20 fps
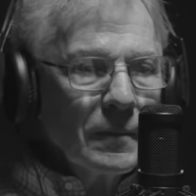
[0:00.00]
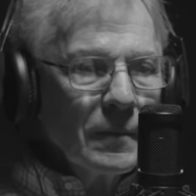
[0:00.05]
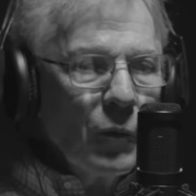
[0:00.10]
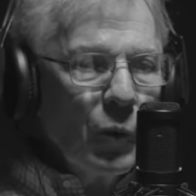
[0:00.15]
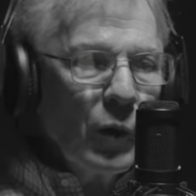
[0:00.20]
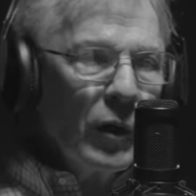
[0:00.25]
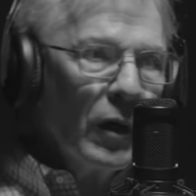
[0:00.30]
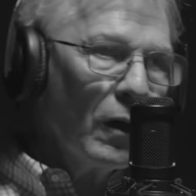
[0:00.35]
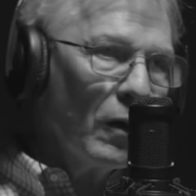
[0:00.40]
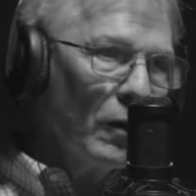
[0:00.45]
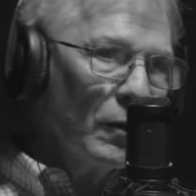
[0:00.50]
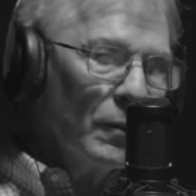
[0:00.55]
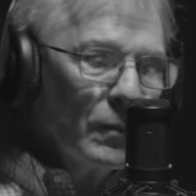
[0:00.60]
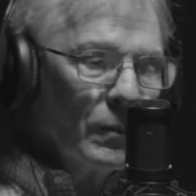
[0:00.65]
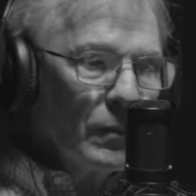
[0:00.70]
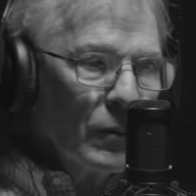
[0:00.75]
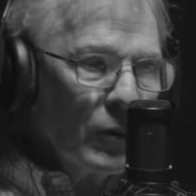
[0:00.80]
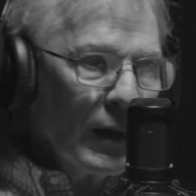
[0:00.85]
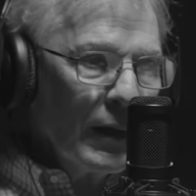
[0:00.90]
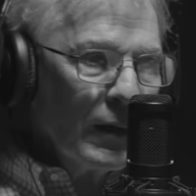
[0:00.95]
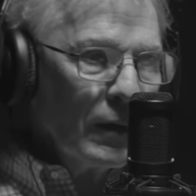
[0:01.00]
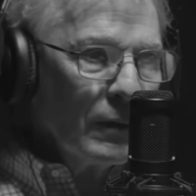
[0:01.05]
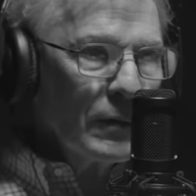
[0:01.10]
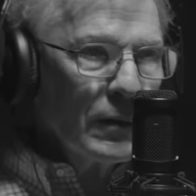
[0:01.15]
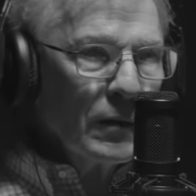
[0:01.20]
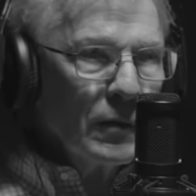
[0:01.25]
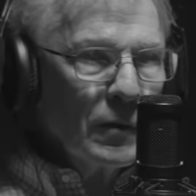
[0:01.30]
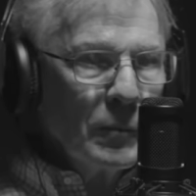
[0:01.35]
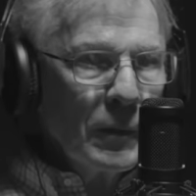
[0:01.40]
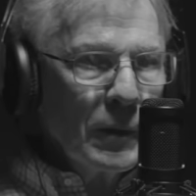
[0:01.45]
we all ran over
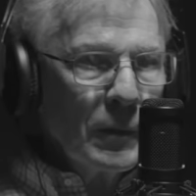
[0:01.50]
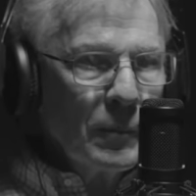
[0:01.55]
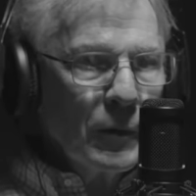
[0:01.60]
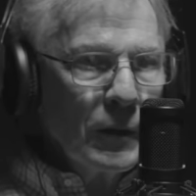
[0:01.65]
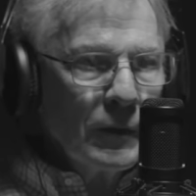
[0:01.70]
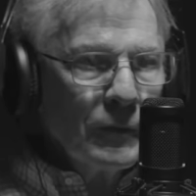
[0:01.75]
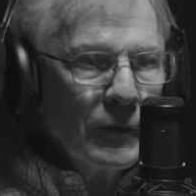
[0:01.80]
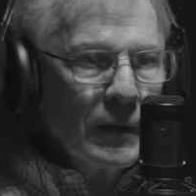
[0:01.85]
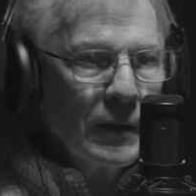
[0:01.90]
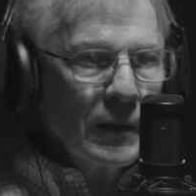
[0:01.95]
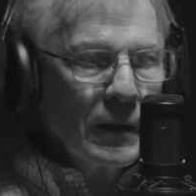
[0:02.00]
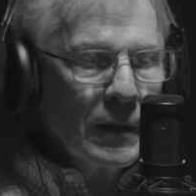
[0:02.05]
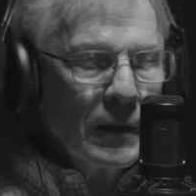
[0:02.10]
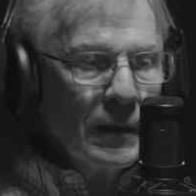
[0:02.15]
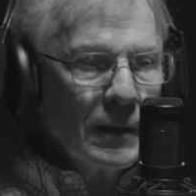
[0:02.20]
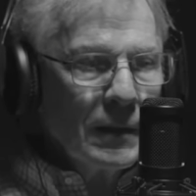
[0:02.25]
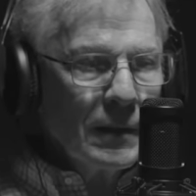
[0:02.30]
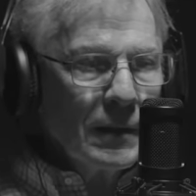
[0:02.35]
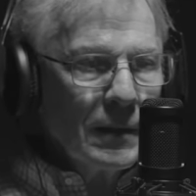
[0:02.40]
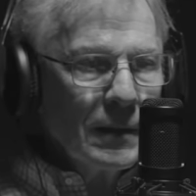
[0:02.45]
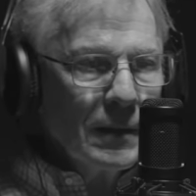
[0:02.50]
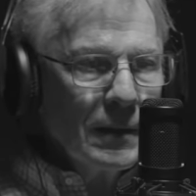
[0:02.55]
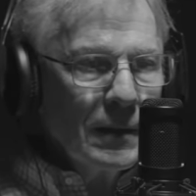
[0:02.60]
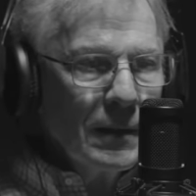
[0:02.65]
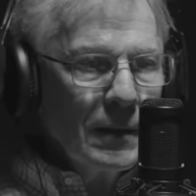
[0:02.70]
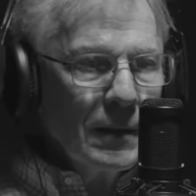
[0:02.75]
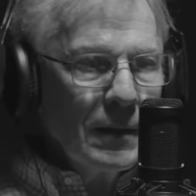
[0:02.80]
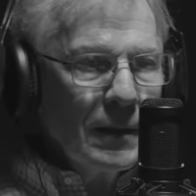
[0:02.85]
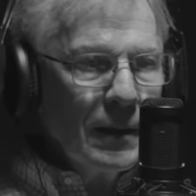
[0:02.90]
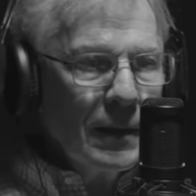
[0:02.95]
to the big briefing tent.
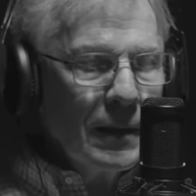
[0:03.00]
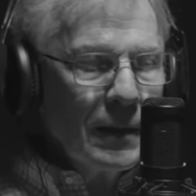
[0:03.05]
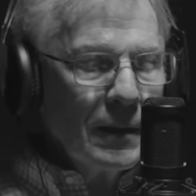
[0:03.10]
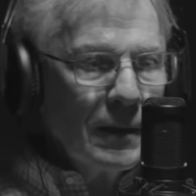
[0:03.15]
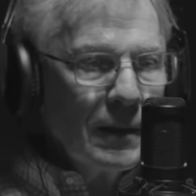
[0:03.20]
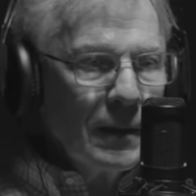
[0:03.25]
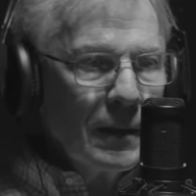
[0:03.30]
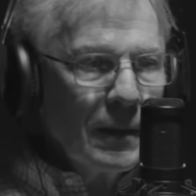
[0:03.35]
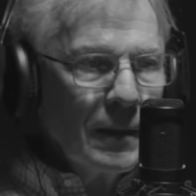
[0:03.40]
And